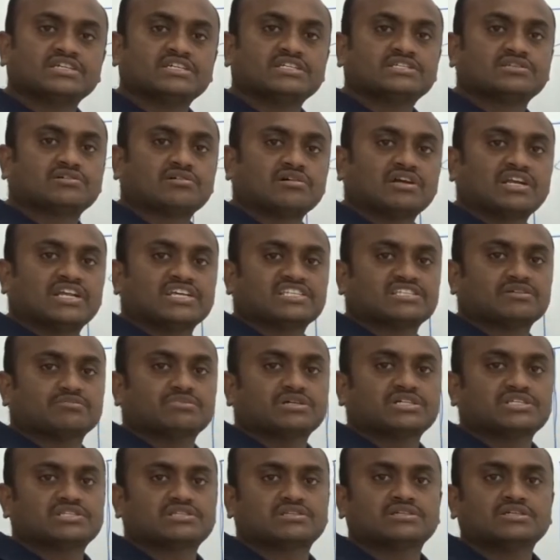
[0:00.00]
is called as a
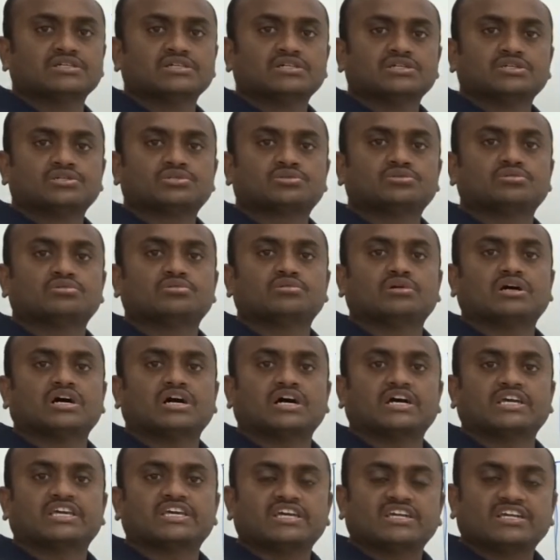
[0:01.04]
bus. So
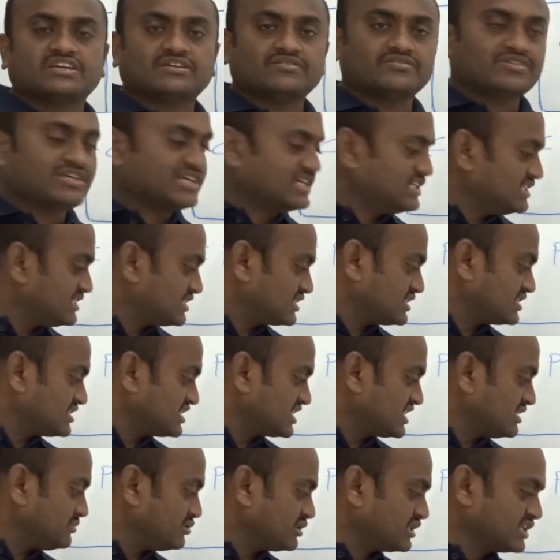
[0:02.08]
here we are
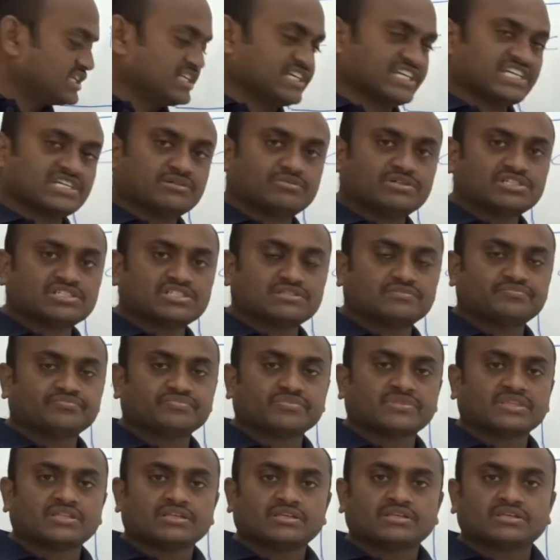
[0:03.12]
discussing about a data bus.
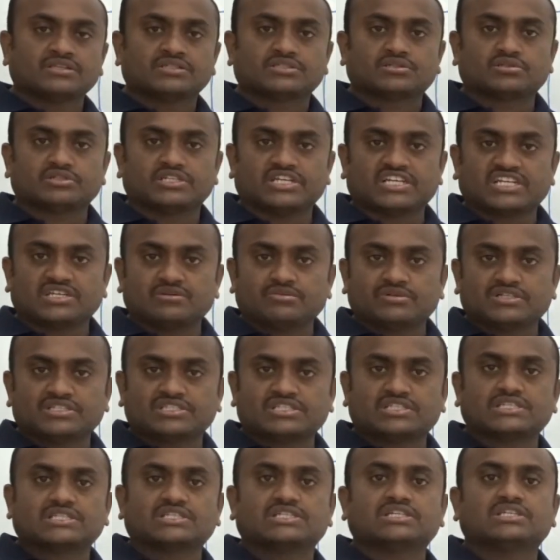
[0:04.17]
So data
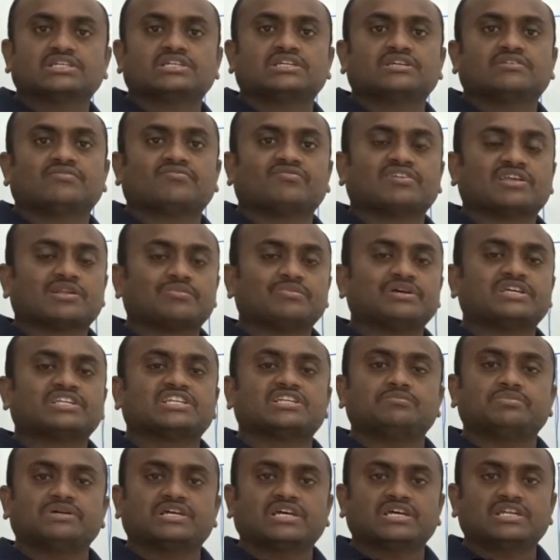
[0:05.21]
bus will be
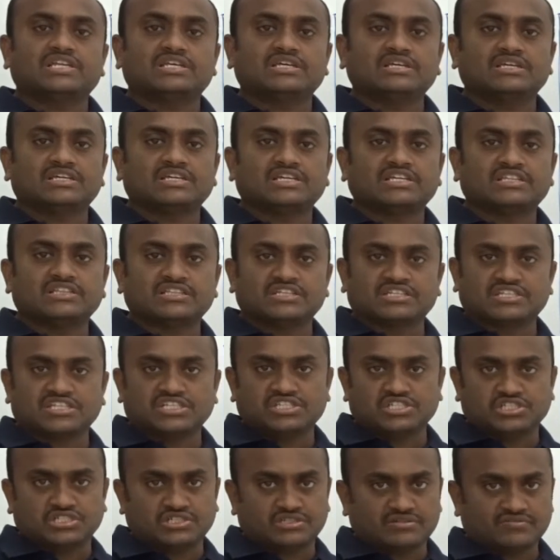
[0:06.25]
typically in the
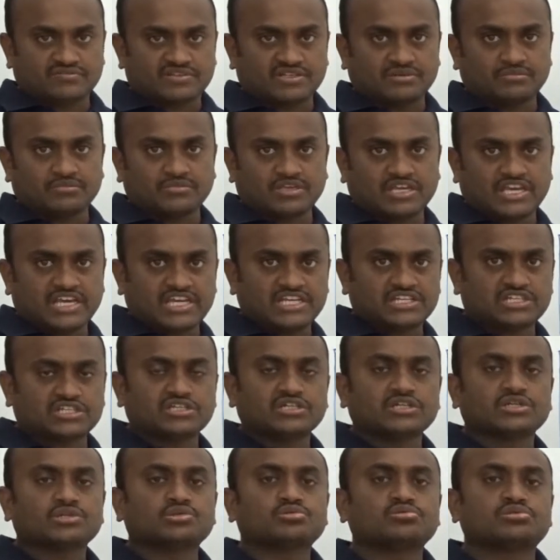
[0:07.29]
range from
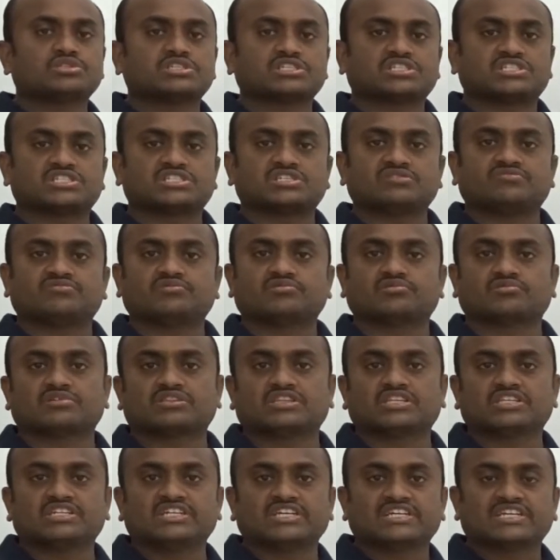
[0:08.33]
8 to 64.
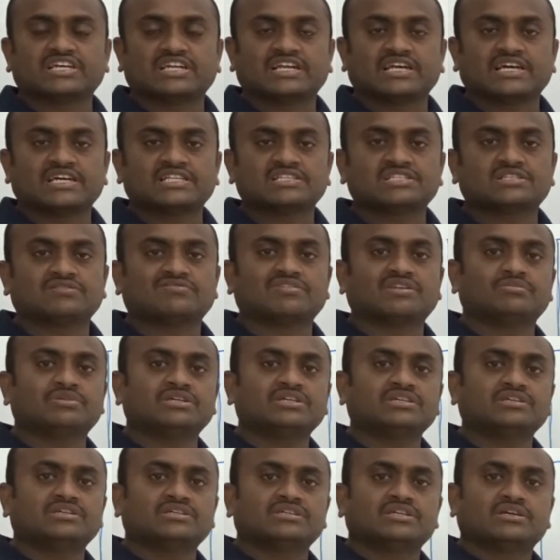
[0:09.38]
The data lines will
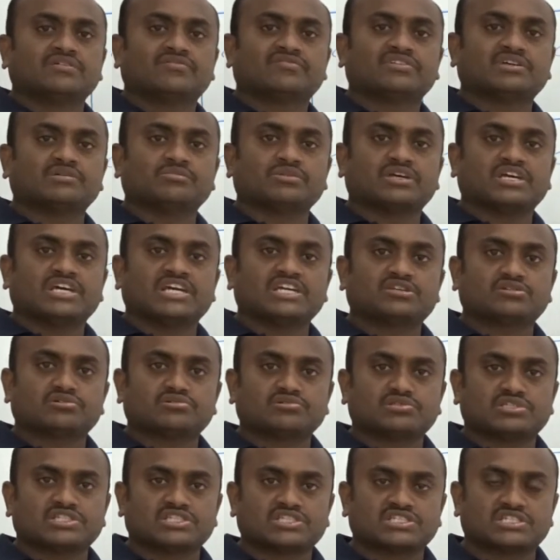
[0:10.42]
be from 8
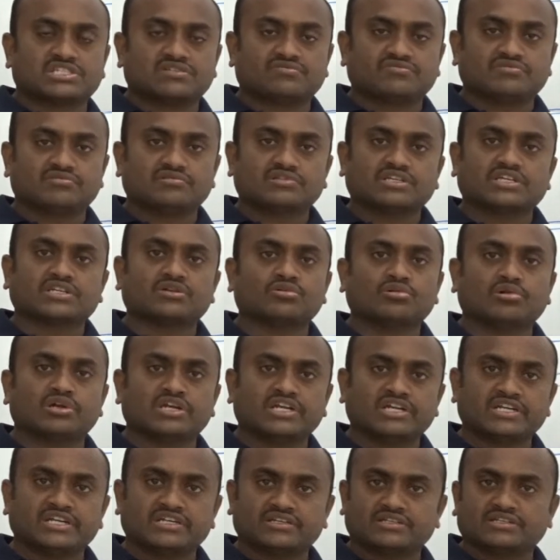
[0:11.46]
to 64. In
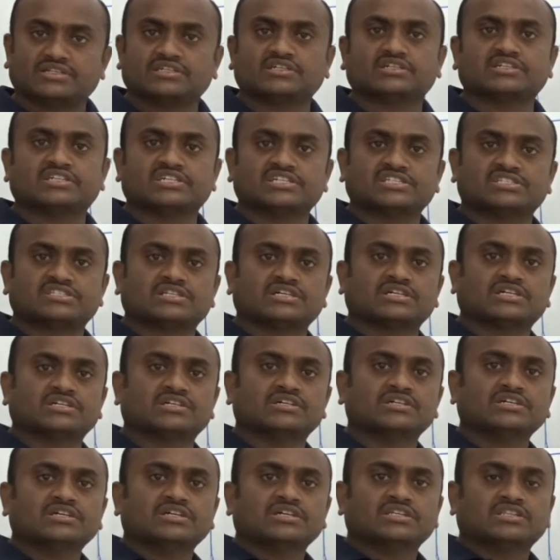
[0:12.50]
olden days,
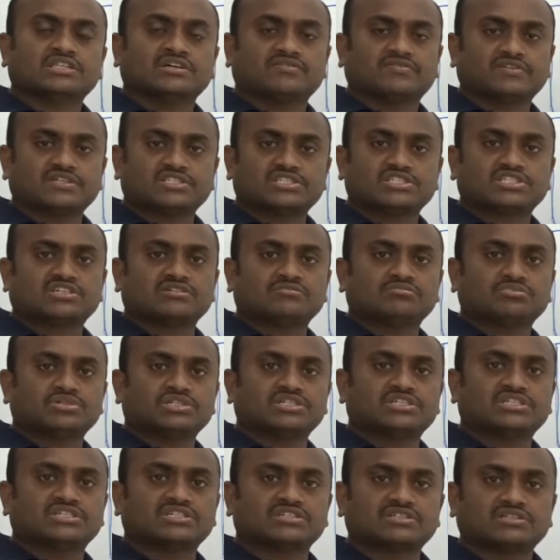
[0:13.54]
the first
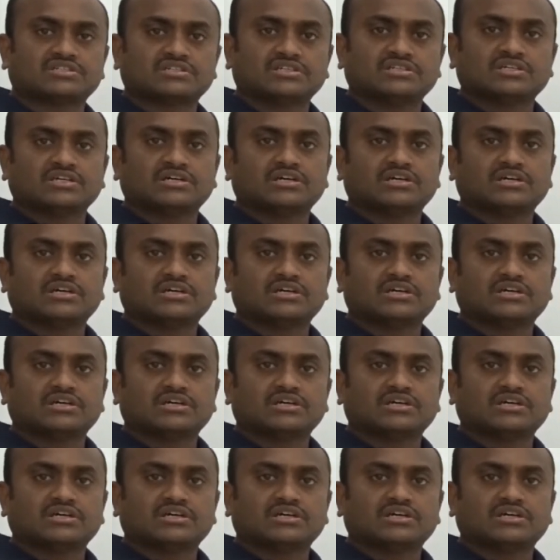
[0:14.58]
computer